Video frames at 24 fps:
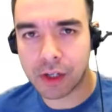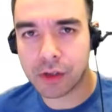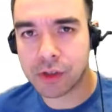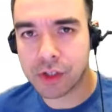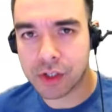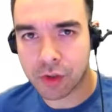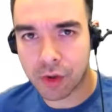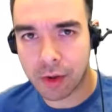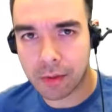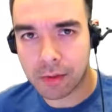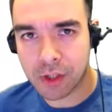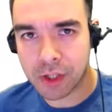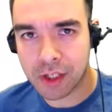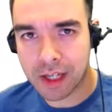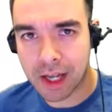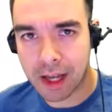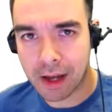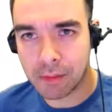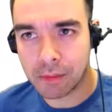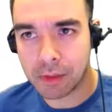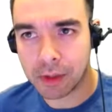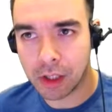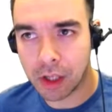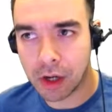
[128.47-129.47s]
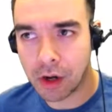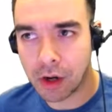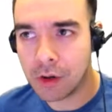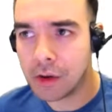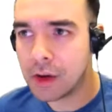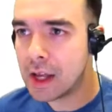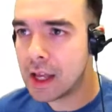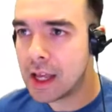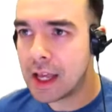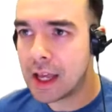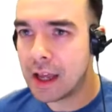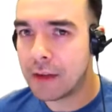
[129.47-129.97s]
description down below.
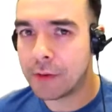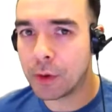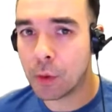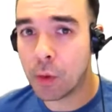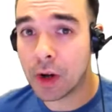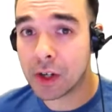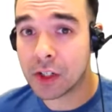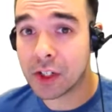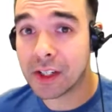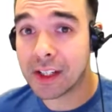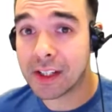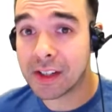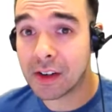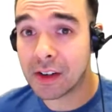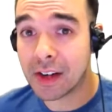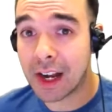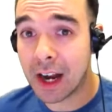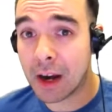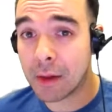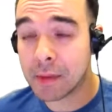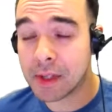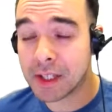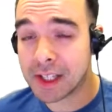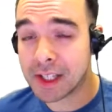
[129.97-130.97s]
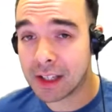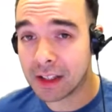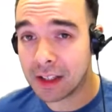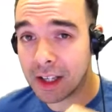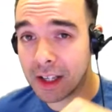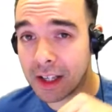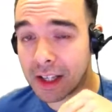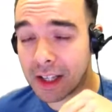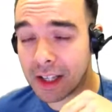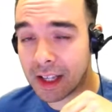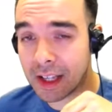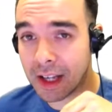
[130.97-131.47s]
If you're watching this on Air
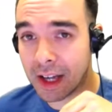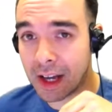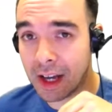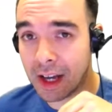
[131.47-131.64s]
Mozilla,